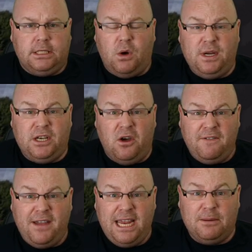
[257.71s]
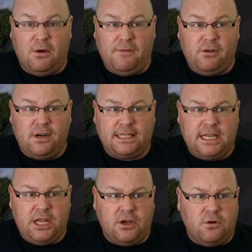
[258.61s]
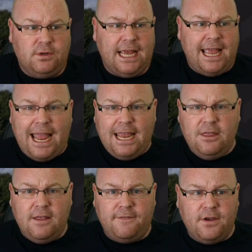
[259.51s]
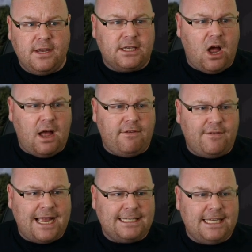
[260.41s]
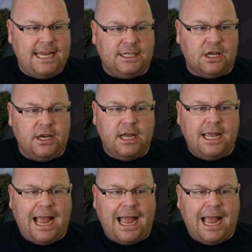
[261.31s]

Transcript: So he's not available for us to use in the first half of our season,